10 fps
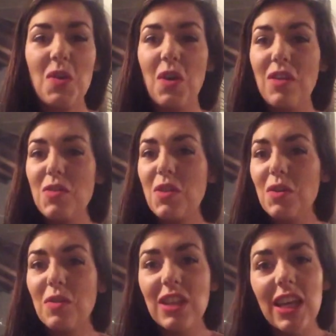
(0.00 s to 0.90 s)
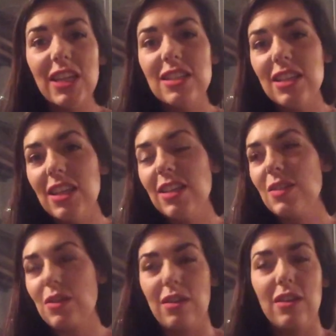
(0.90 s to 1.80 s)
or if you can relate to
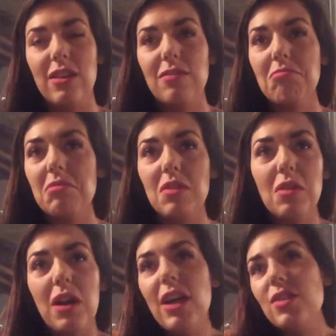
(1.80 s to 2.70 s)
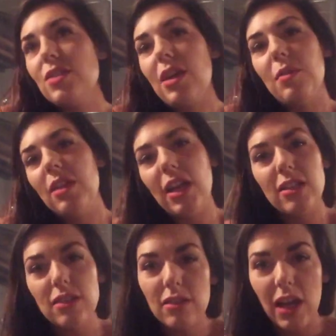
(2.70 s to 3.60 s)
this, or I would like
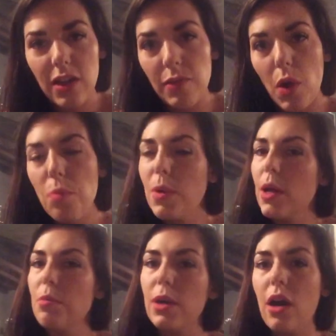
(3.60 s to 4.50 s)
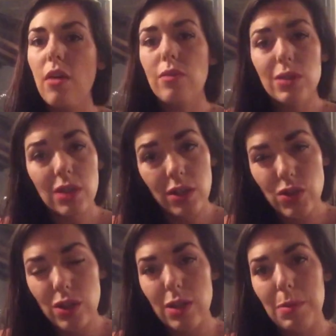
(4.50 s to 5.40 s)
to kind of open up a
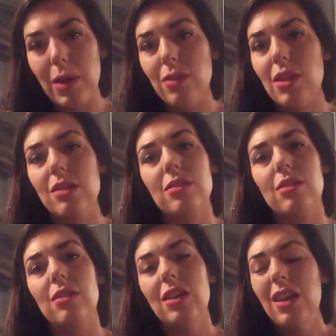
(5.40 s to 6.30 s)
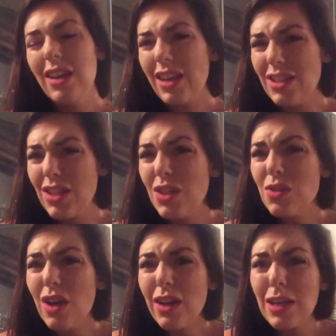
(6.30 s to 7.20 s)
conversation about this and continue
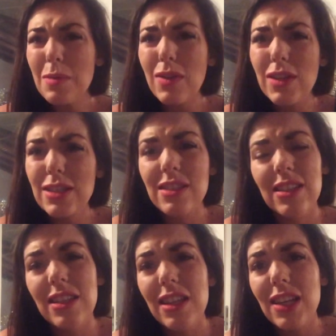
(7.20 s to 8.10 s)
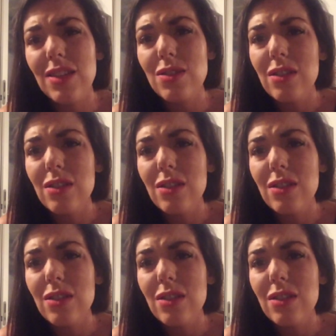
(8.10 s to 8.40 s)
talking about this, because I think